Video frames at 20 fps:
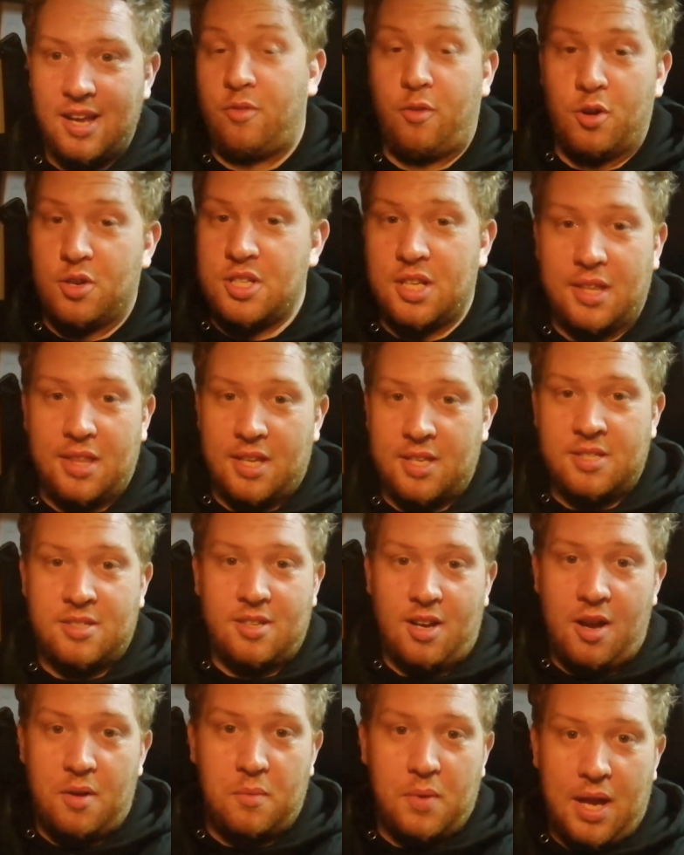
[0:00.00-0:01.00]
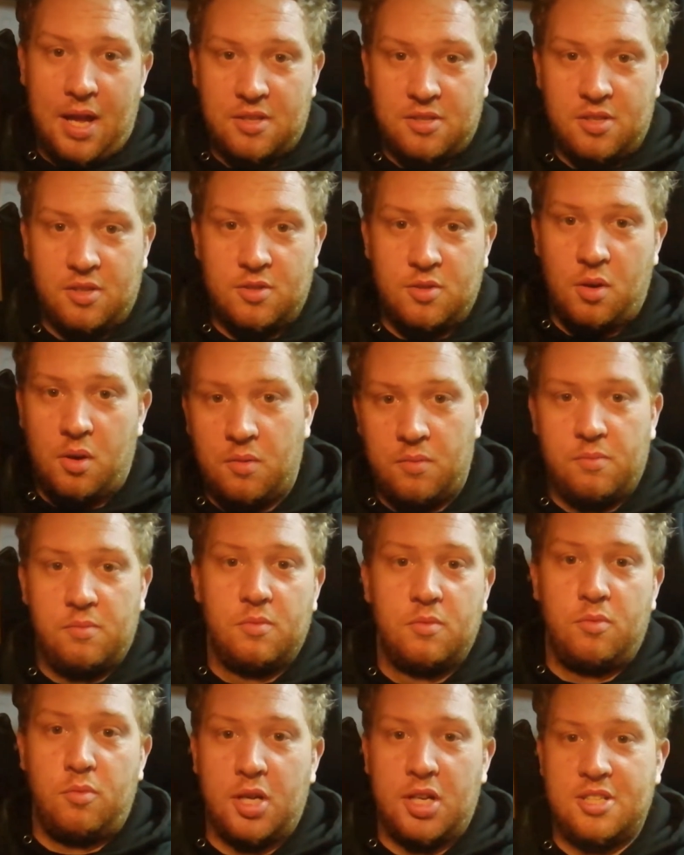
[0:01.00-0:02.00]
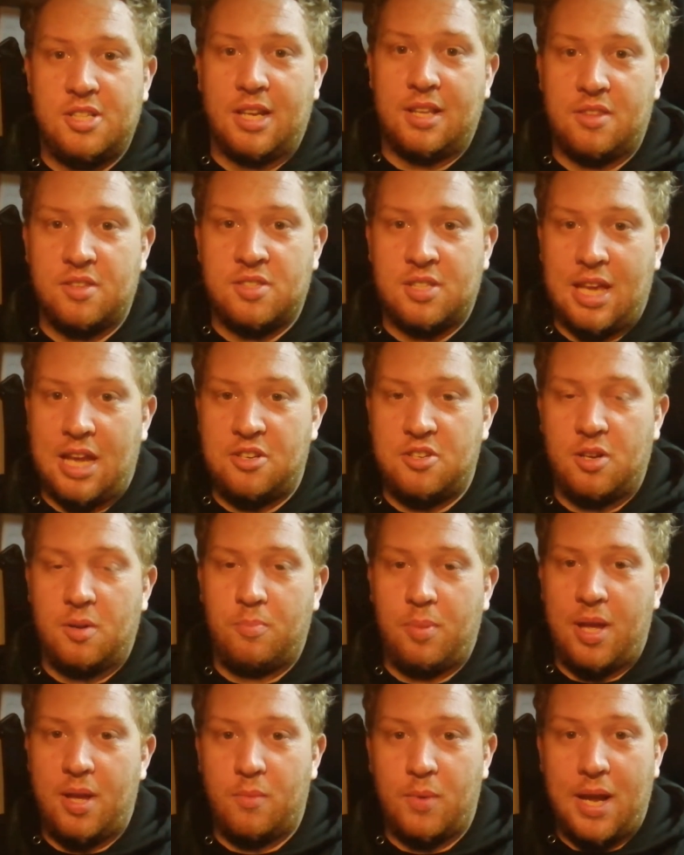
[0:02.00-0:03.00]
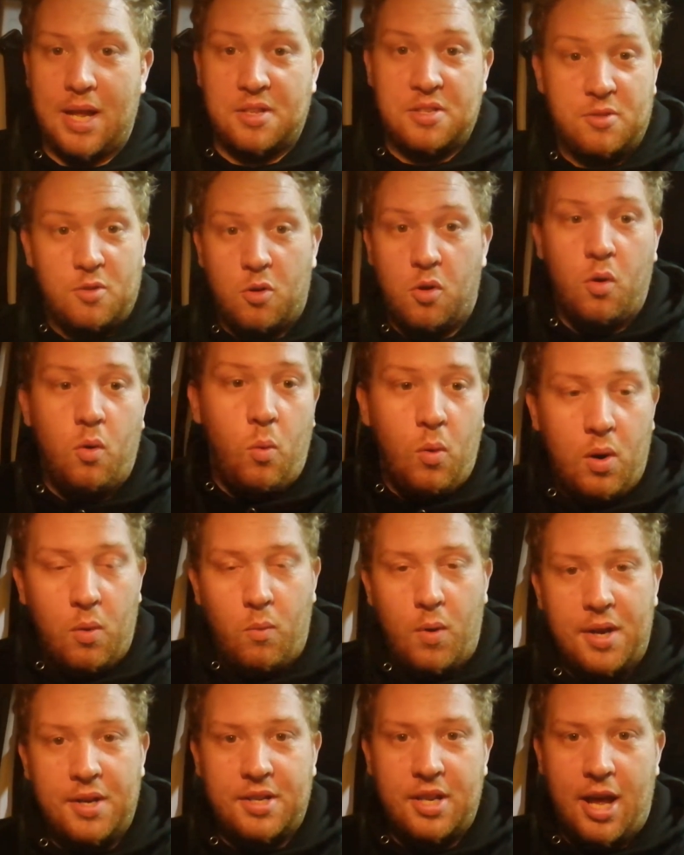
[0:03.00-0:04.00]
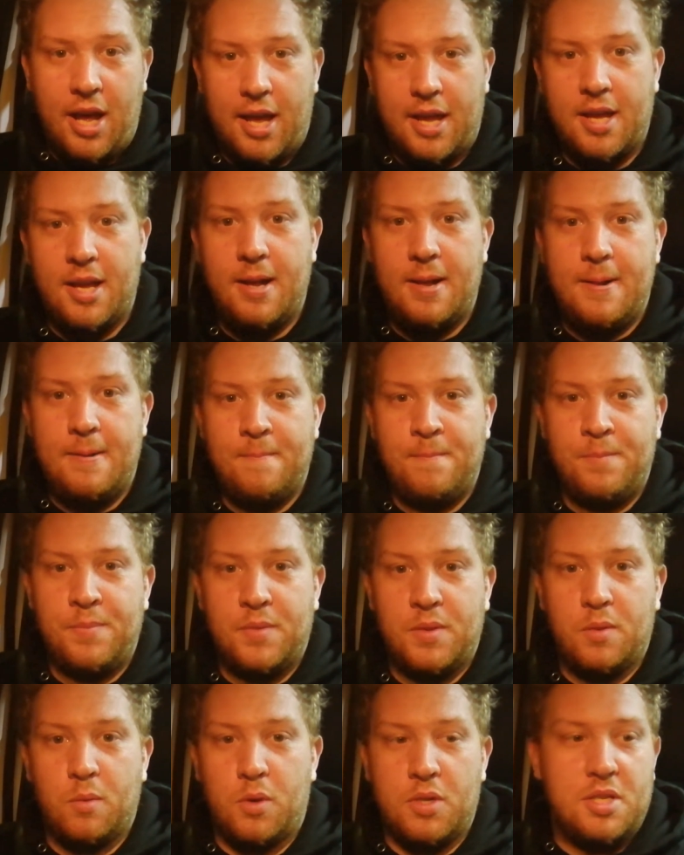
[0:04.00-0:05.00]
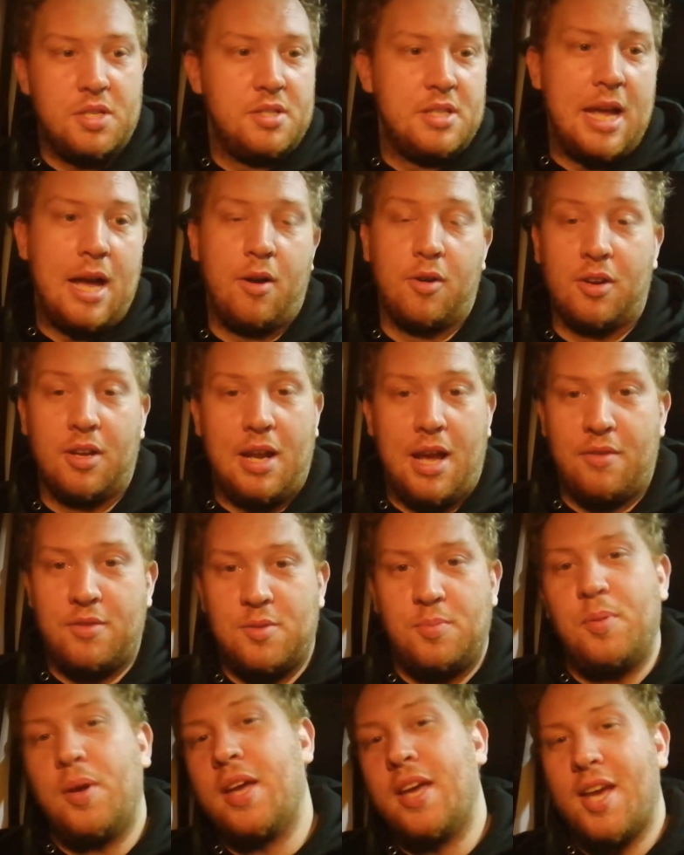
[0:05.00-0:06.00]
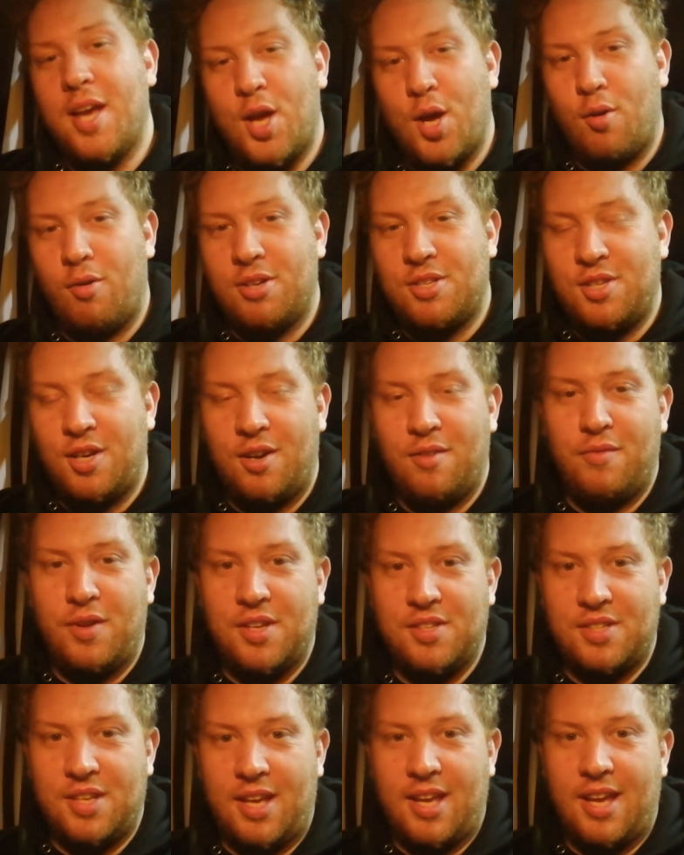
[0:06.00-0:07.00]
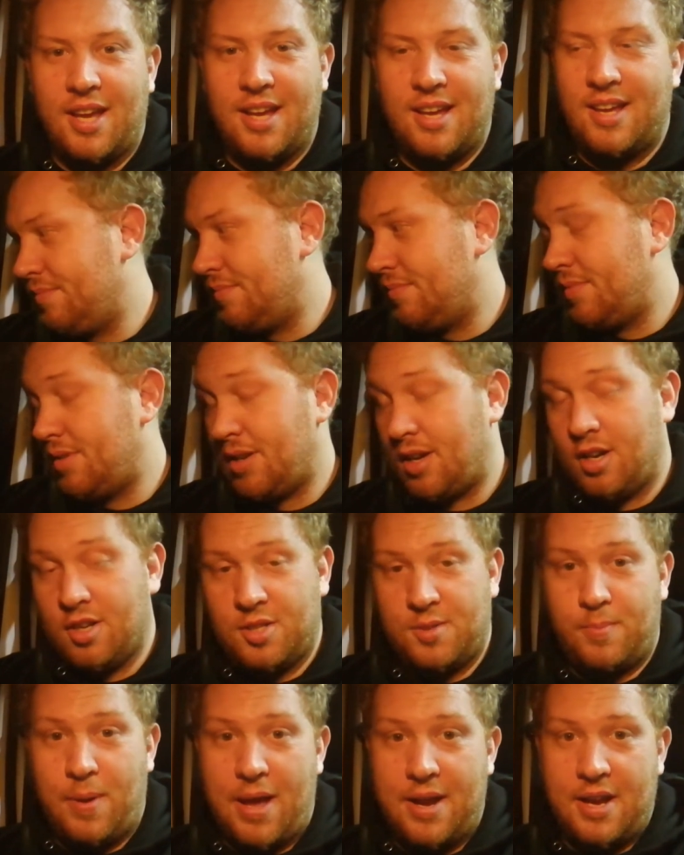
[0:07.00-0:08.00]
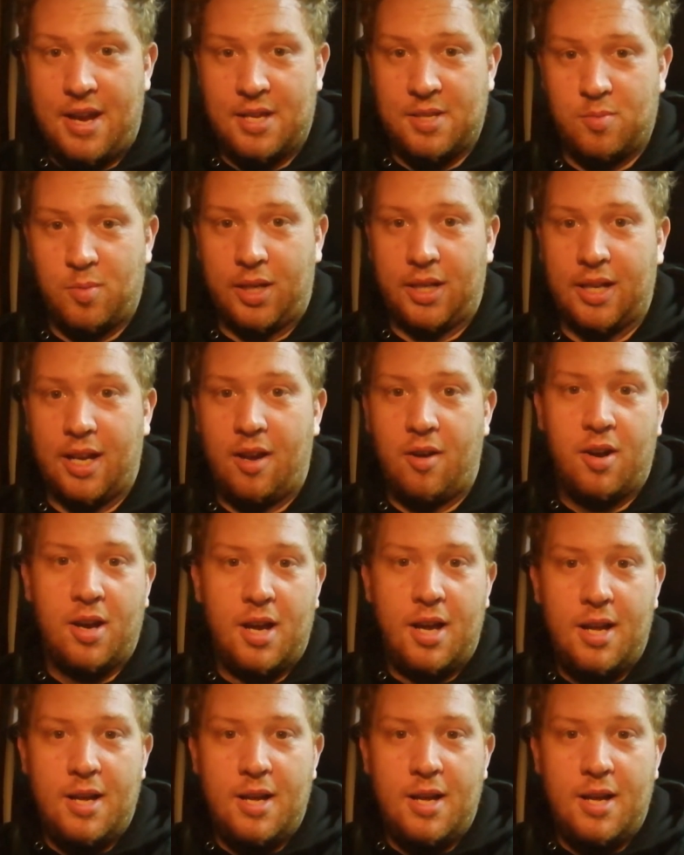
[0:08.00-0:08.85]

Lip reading: Unfortunately this time we had to sort of rejig the schedule a bit, and we had to do it all in one day, which is now going to have to be a return visit. I expect next week now.